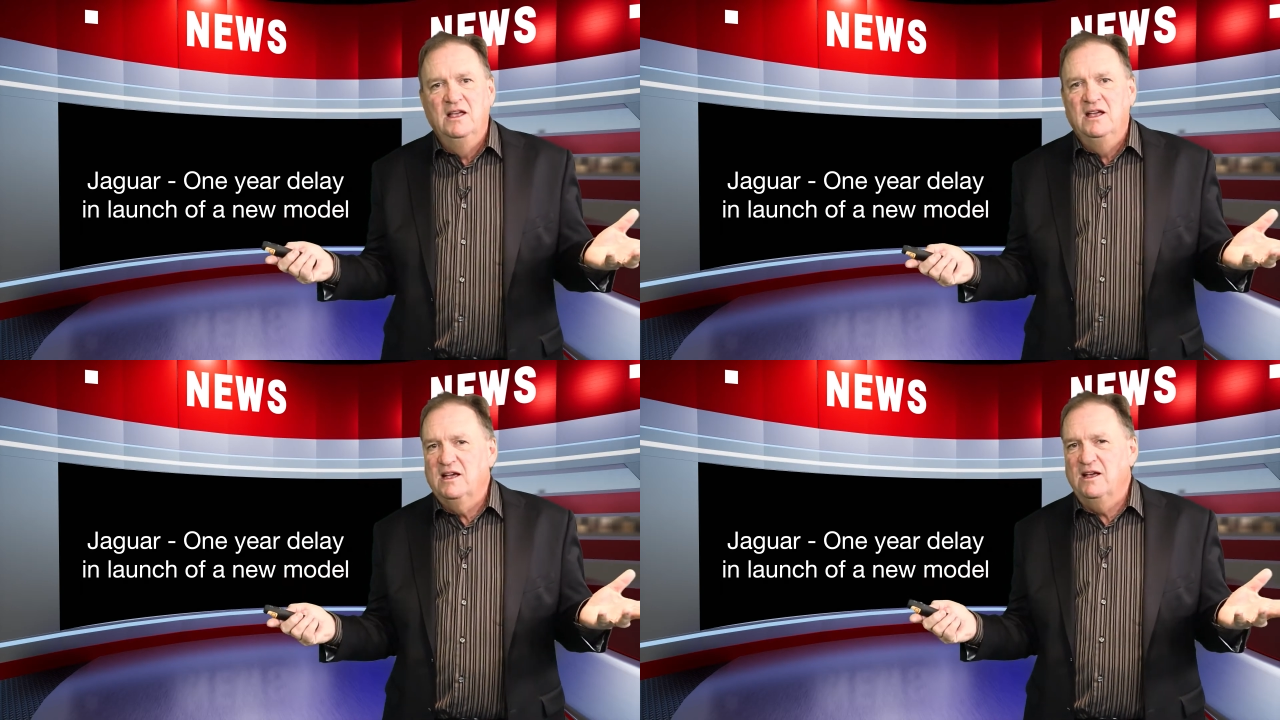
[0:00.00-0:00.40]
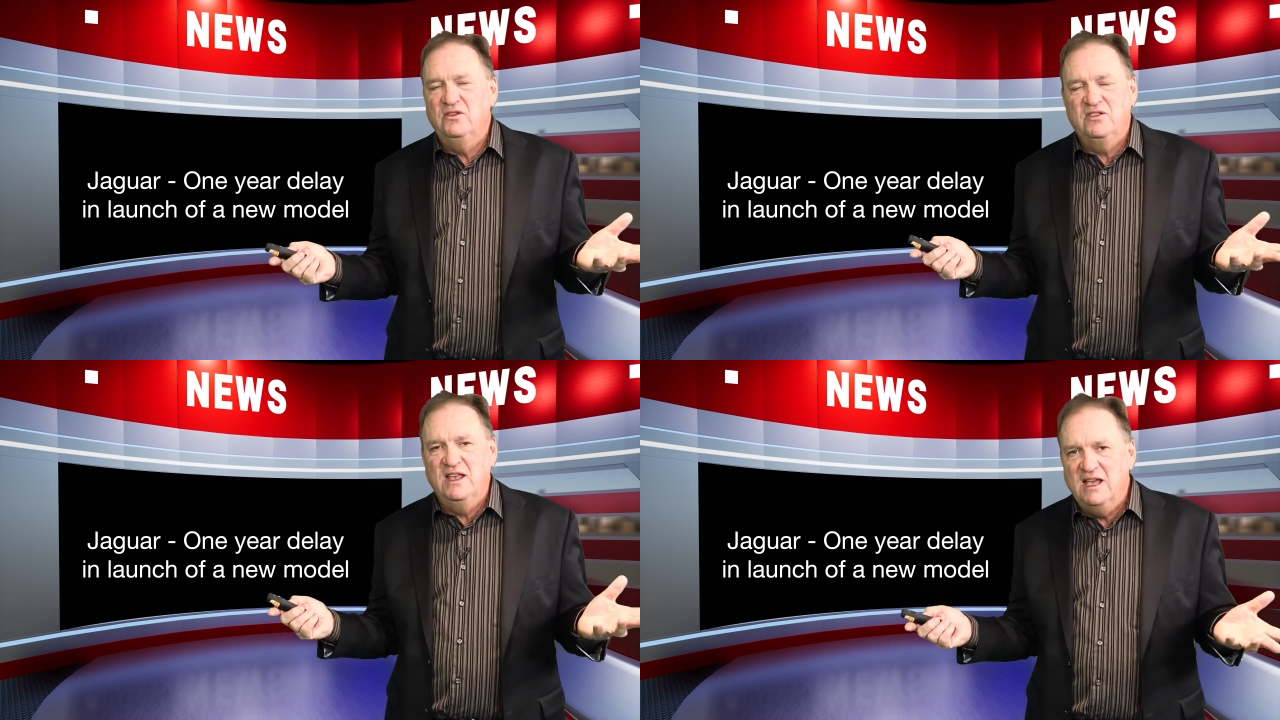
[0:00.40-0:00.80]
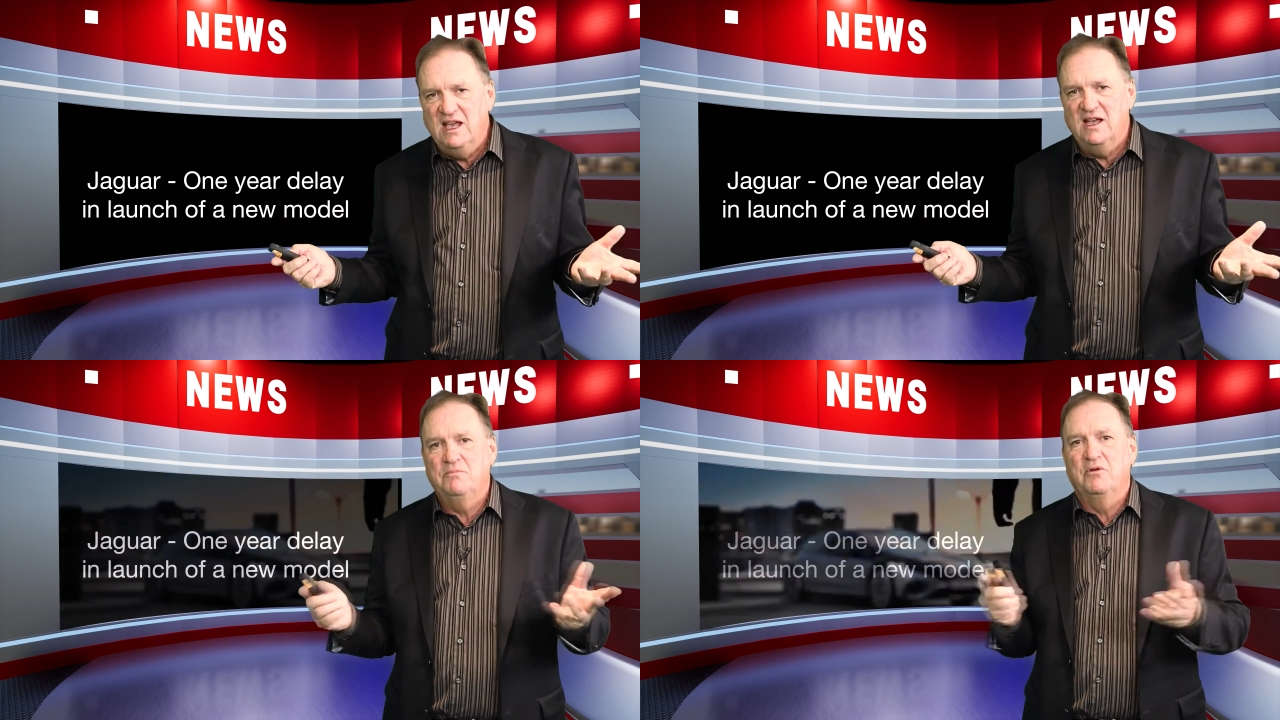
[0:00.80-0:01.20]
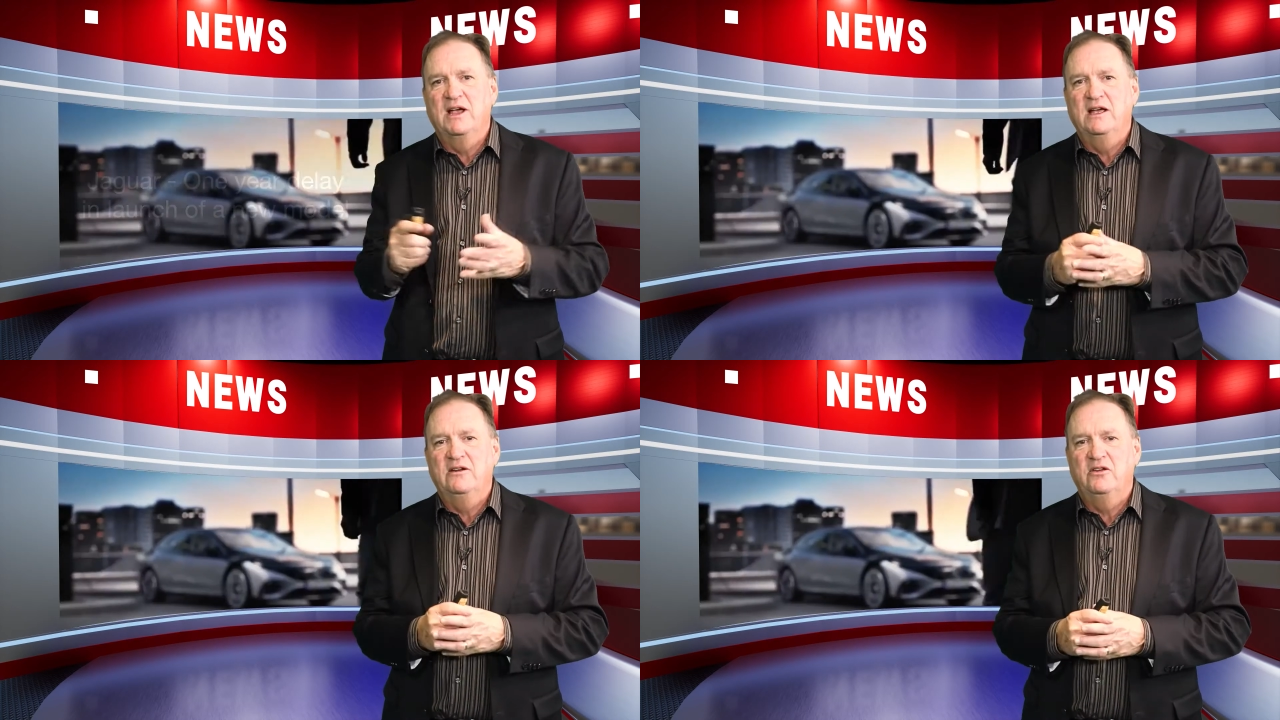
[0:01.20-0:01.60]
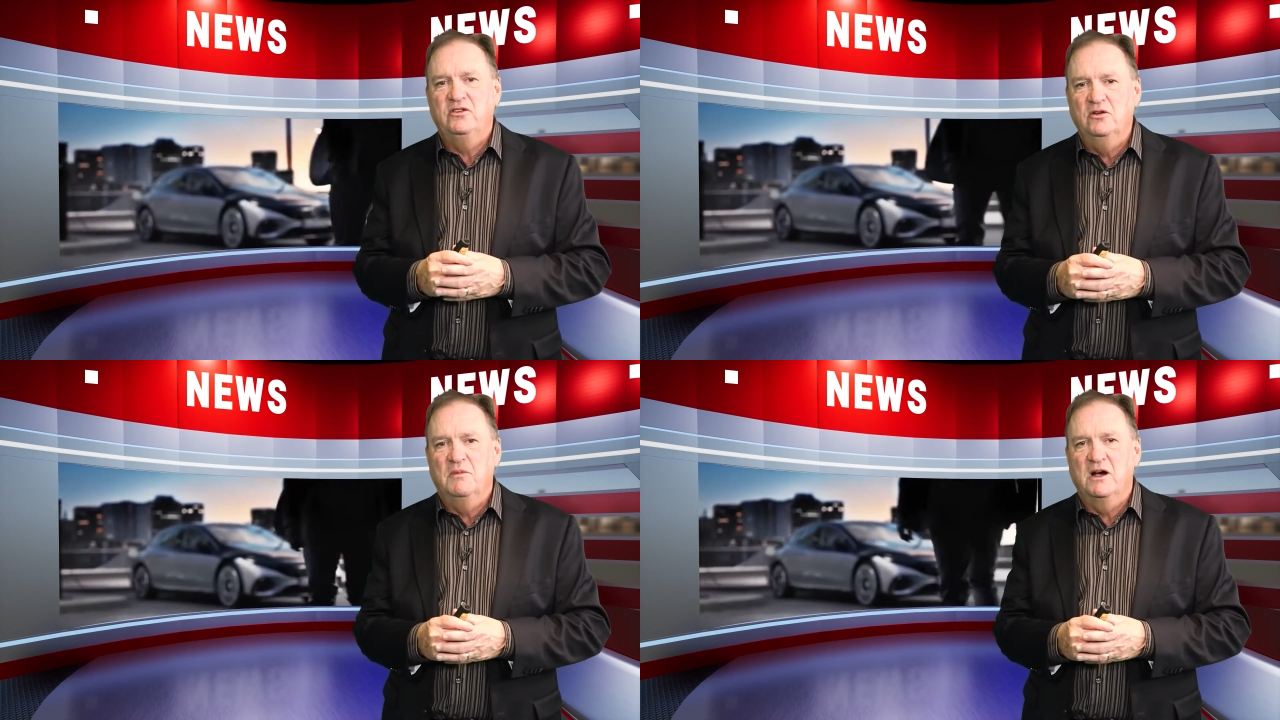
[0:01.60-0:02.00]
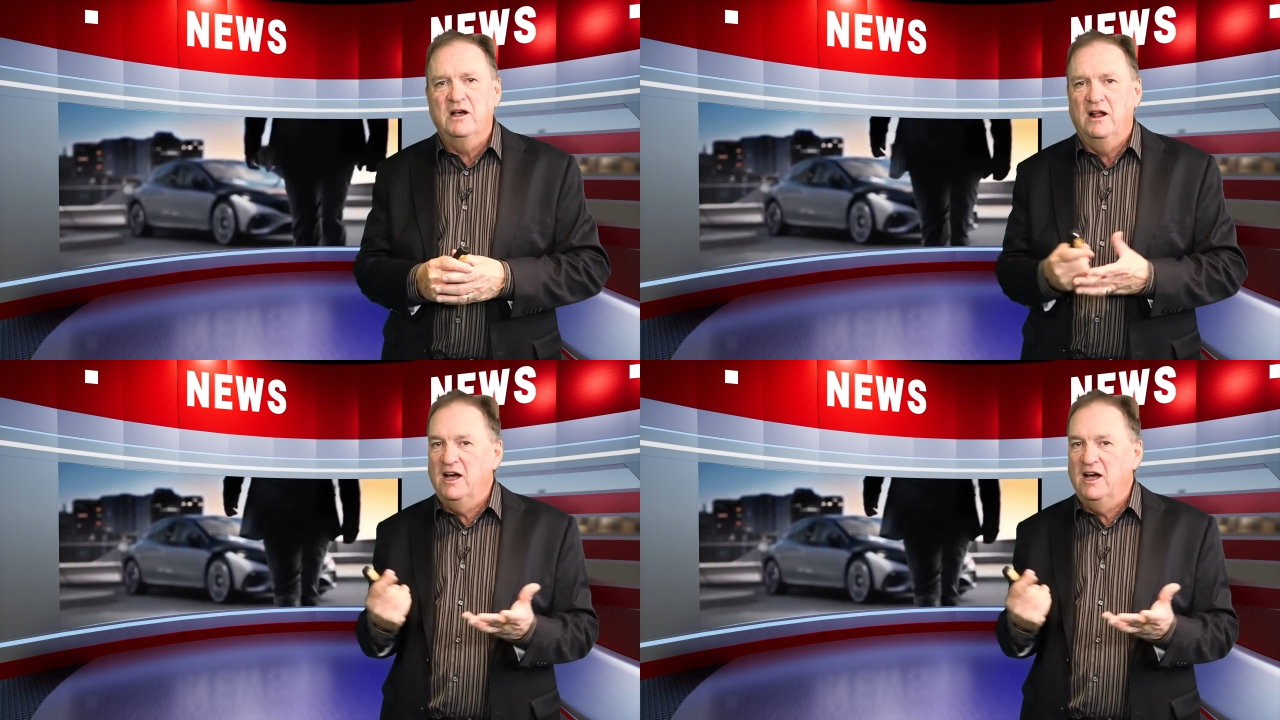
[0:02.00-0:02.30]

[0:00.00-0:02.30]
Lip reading: because they can't bring it to market.